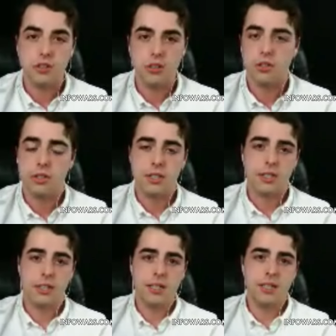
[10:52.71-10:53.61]
So.
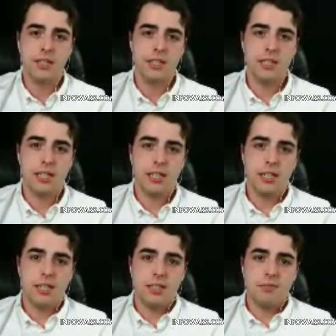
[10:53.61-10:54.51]

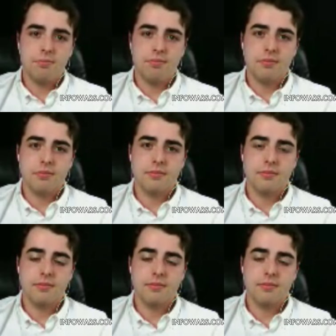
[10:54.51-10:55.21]
Definitely. When you have elites